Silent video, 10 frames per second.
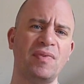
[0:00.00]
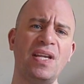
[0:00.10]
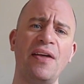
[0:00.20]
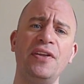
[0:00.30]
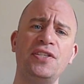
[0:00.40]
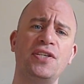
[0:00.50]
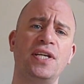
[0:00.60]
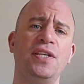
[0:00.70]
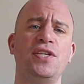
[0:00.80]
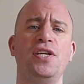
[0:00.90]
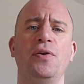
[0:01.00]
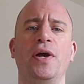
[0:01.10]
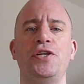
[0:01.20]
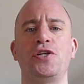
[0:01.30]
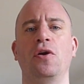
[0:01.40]
and this is a
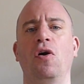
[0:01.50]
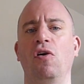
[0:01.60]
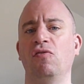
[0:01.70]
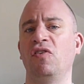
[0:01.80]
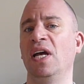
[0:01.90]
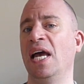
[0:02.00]
continuation of